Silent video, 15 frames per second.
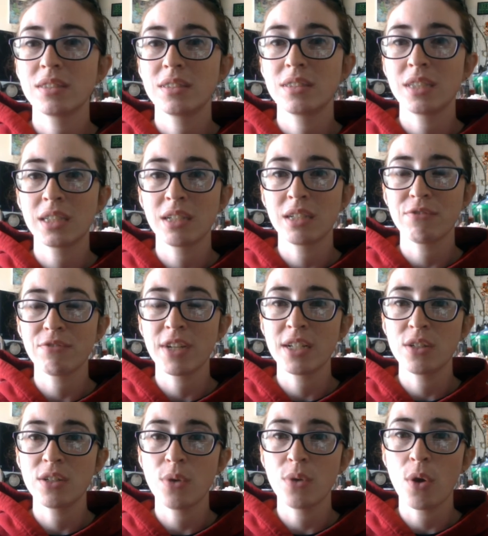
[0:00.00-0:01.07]
they're going to find a
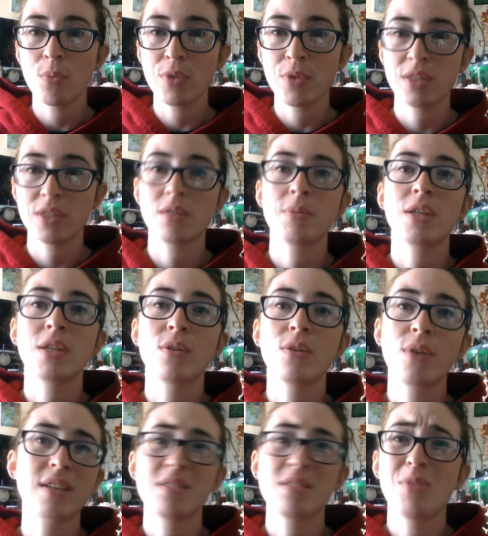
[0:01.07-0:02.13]
new home with somebody who
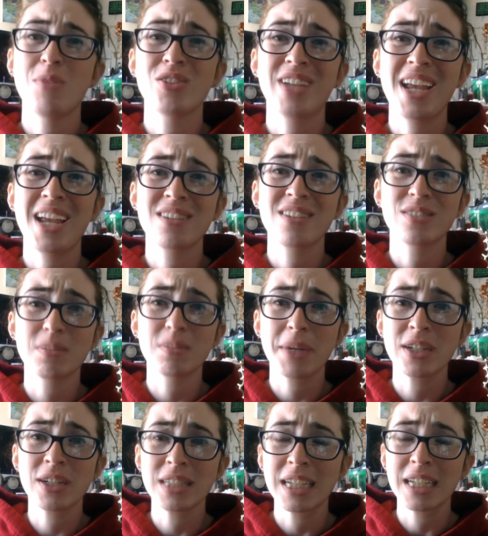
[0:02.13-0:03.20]
has smaller candles,
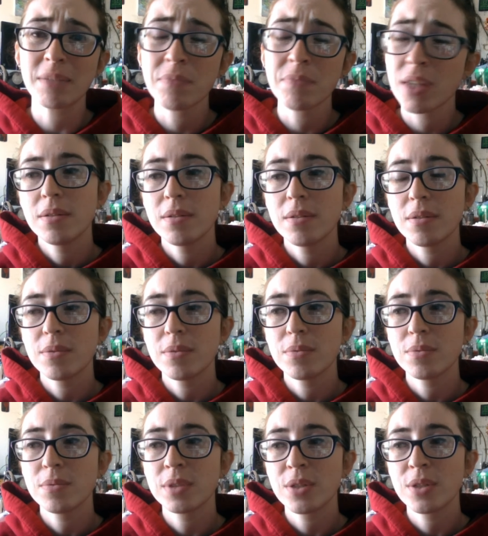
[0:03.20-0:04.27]
apparently.
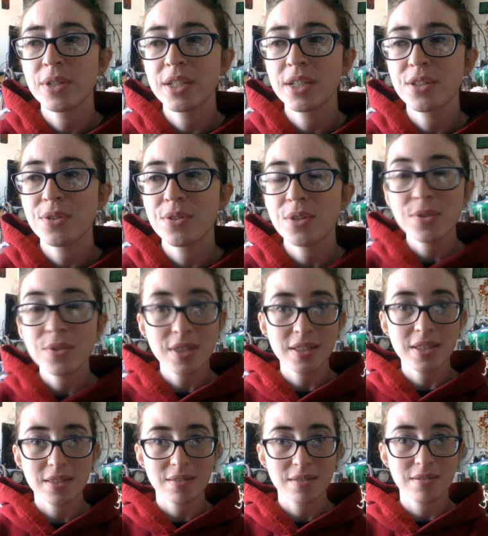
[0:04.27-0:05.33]
We're going to use this
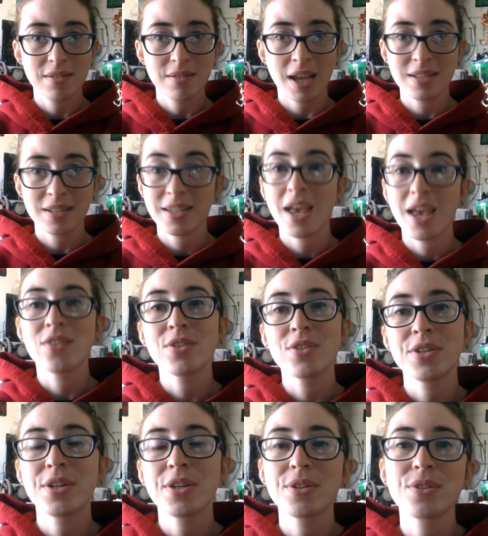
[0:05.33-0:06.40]
next calendar
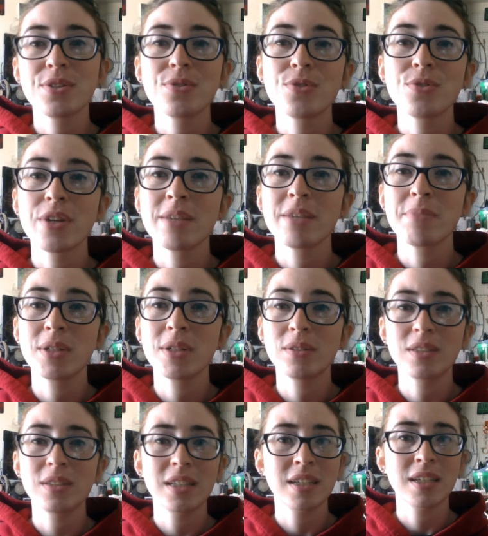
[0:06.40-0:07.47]
year to try and build
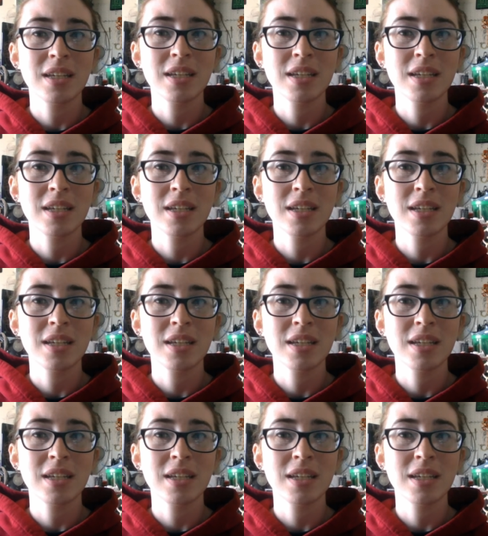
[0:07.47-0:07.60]
like